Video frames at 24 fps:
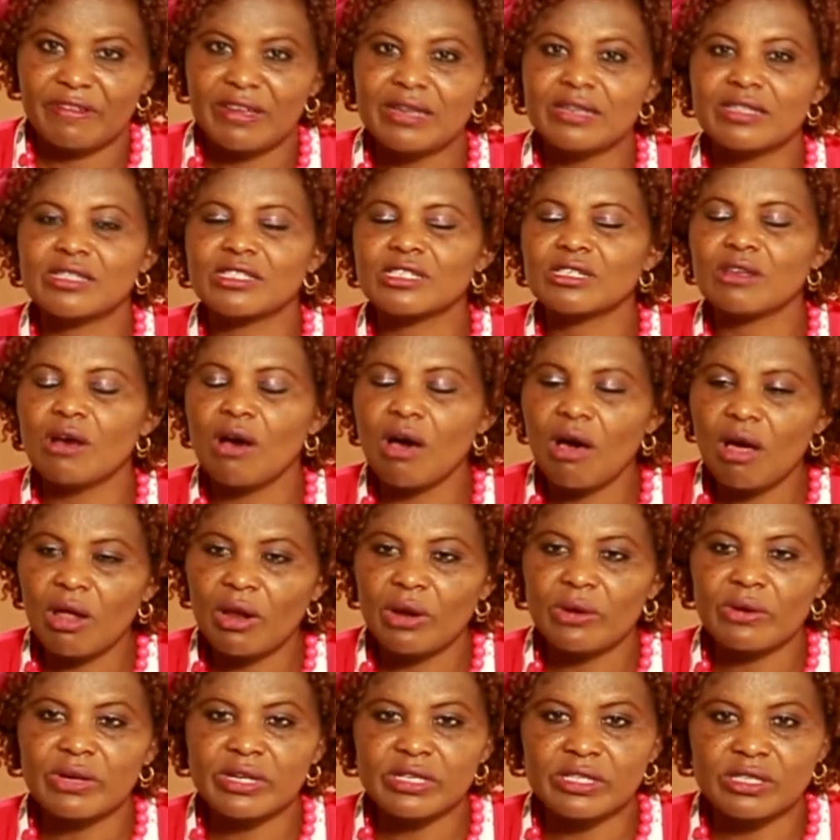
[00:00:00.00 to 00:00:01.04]
It's
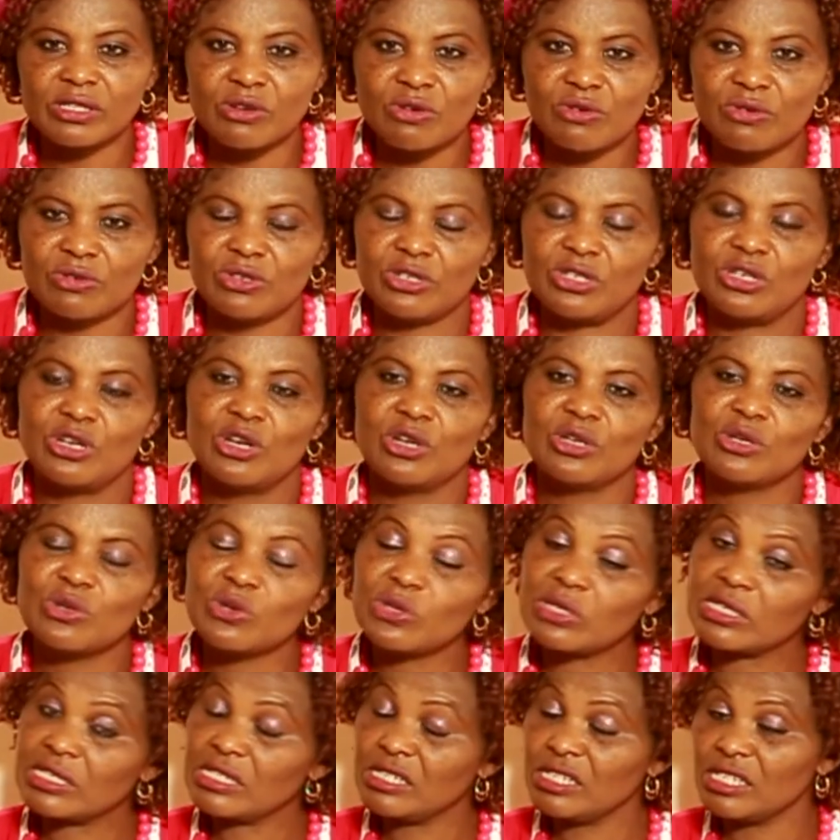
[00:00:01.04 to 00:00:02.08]
always good to
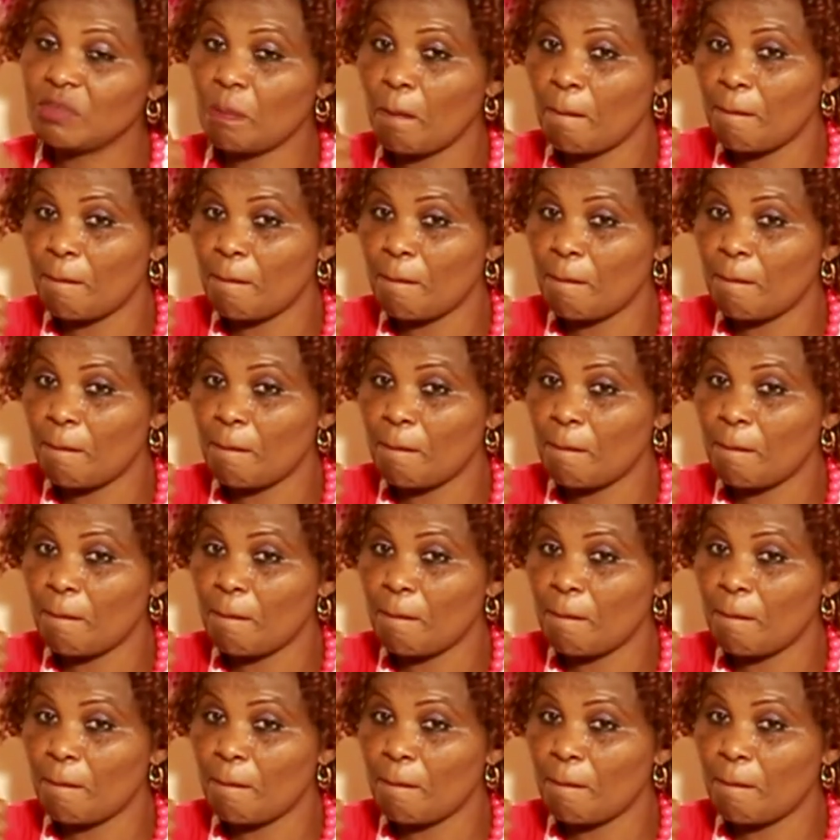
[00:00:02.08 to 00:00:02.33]
sit